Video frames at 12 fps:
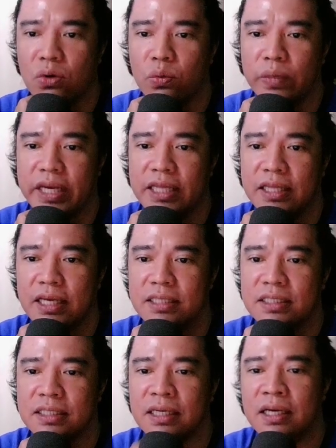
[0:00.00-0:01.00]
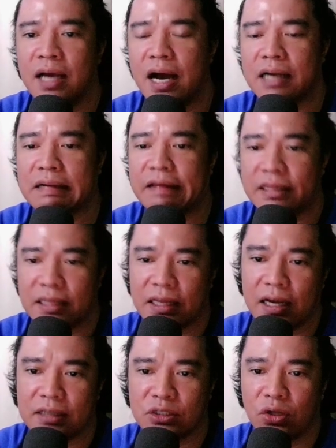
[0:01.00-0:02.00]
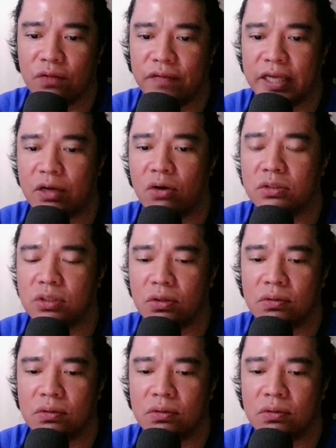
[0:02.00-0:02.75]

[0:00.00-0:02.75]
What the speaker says: we need this crit solvent also,